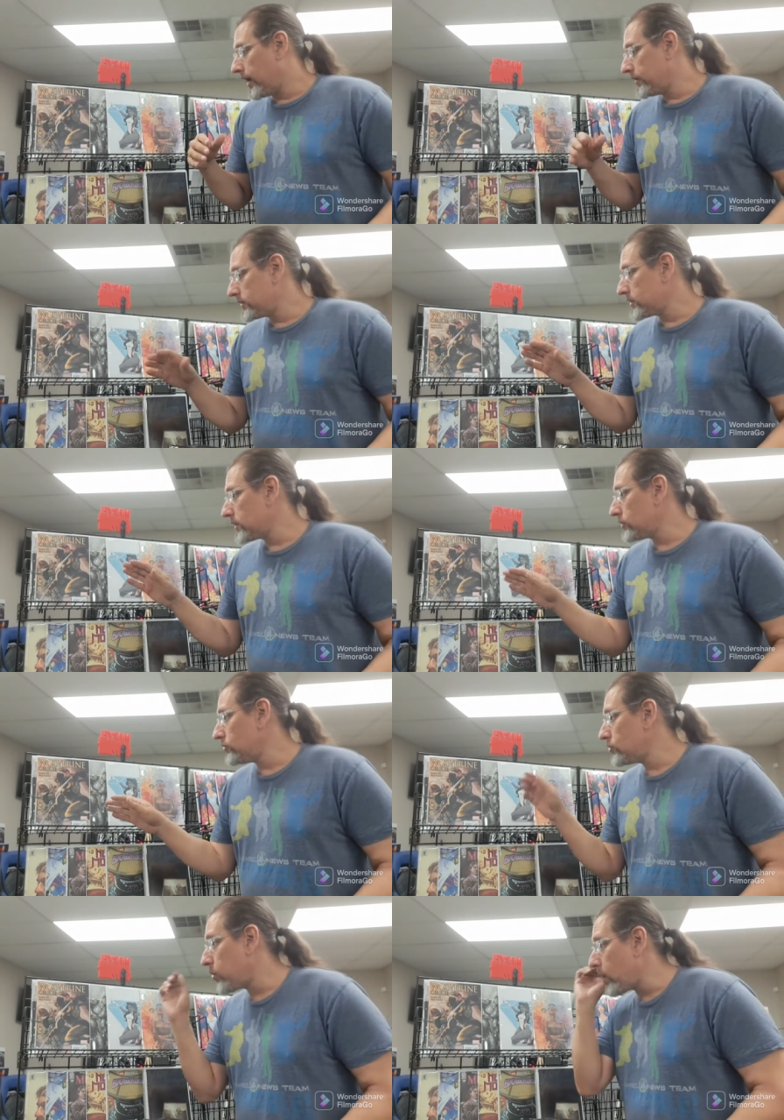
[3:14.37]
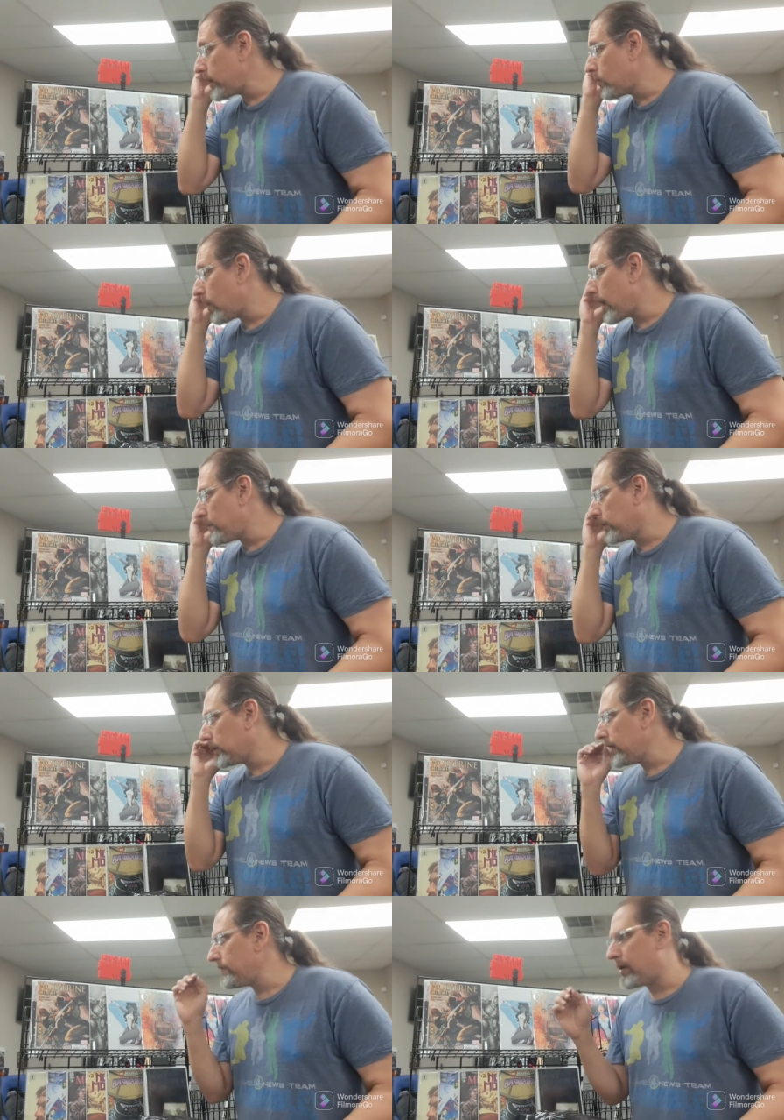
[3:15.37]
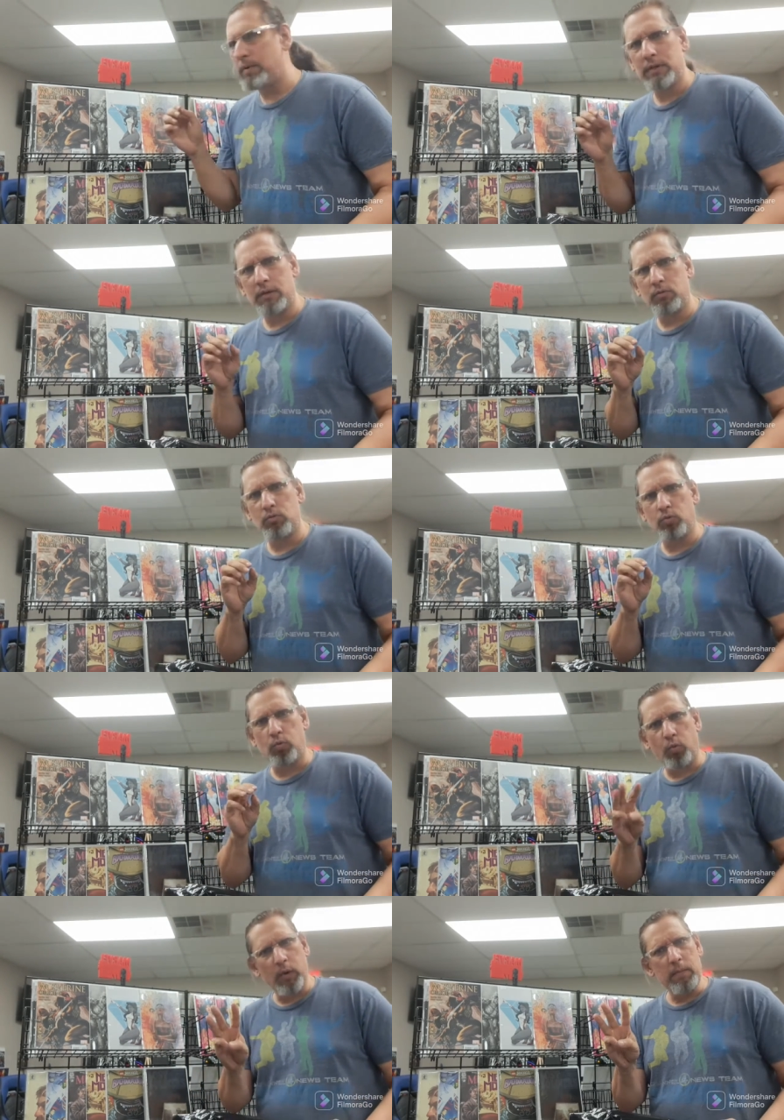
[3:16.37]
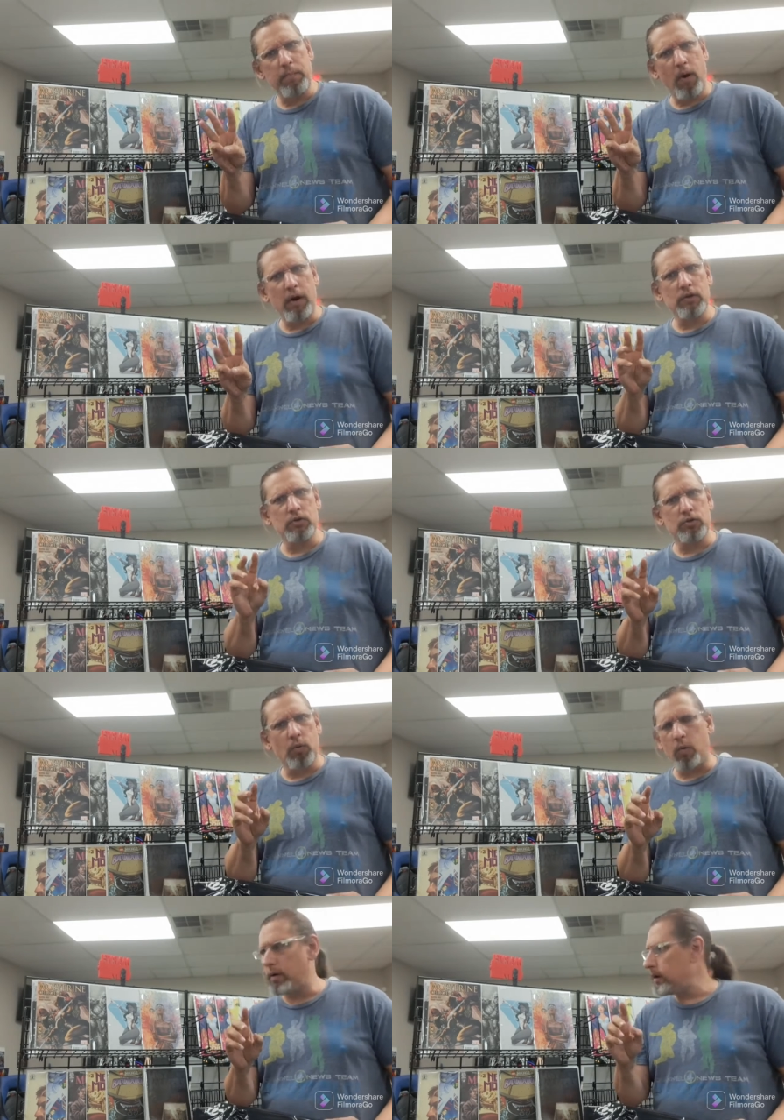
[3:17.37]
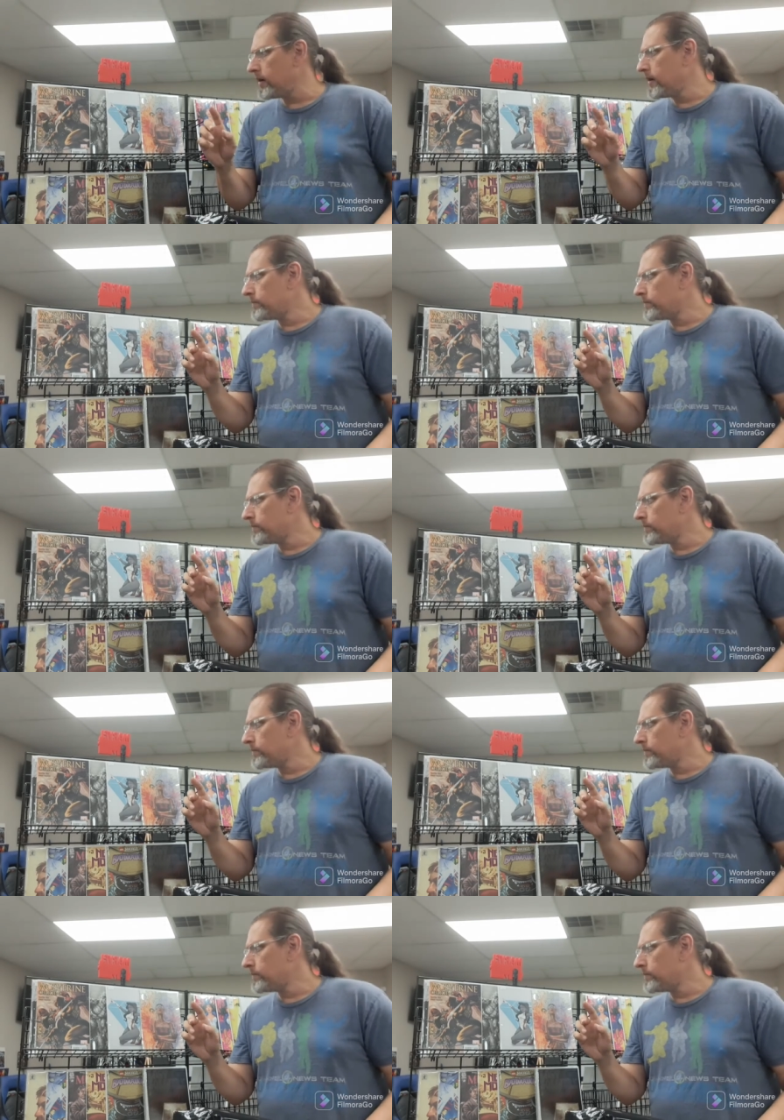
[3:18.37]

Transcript: Uh, this is issue 21. I believe that was a three-part story.